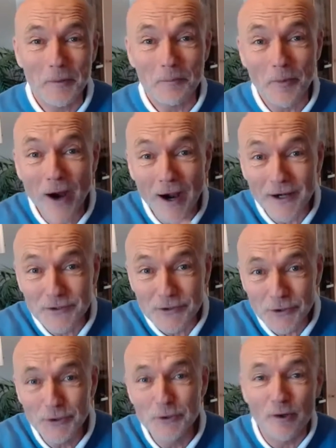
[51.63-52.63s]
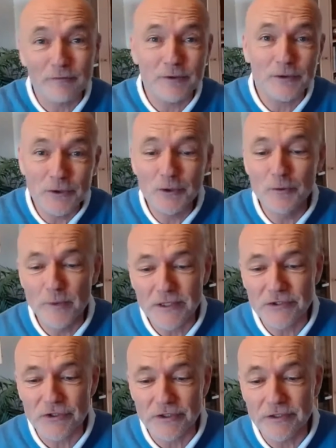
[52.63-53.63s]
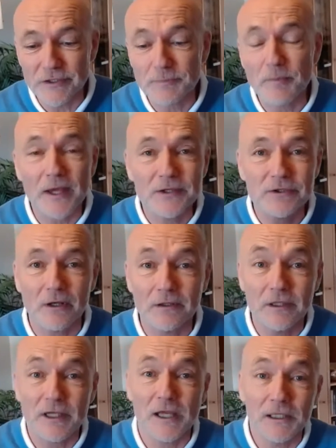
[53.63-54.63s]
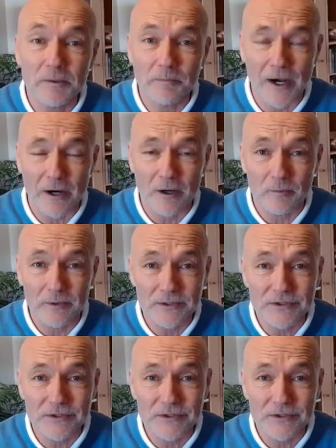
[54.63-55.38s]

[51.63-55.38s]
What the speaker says: part two of a 2 week series based on the kingdom parables.